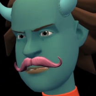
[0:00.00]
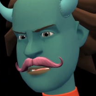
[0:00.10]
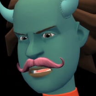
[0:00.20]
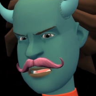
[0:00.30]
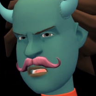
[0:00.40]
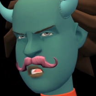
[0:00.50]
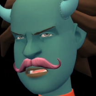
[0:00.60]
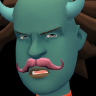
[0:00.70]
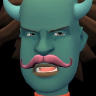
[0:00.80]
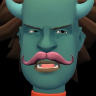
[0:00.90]
I have
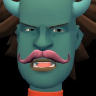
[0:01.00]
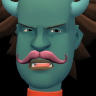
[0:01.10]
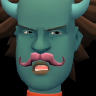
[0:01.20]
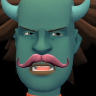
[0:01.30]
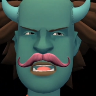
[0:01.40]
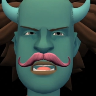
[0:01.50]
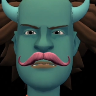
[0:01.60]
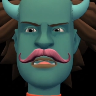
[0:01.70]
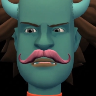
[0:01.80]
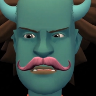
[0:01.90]
also released 40
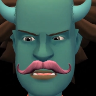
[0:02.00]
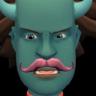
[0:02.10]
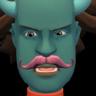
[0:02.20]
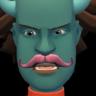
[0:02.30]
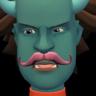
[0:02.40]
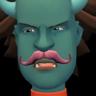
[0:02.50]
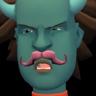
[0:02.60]
drums of my saliva